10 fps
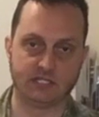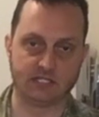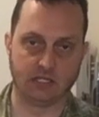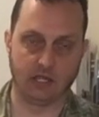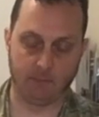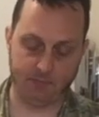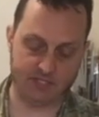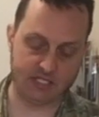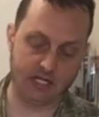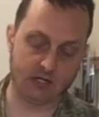there are some
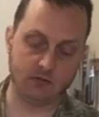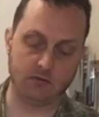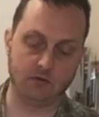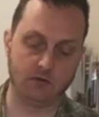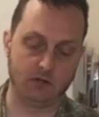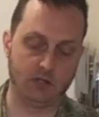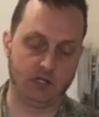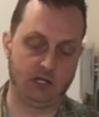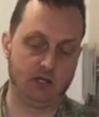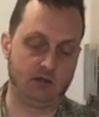wrinkles and
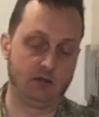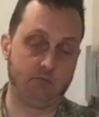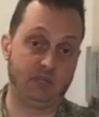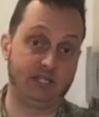lumps.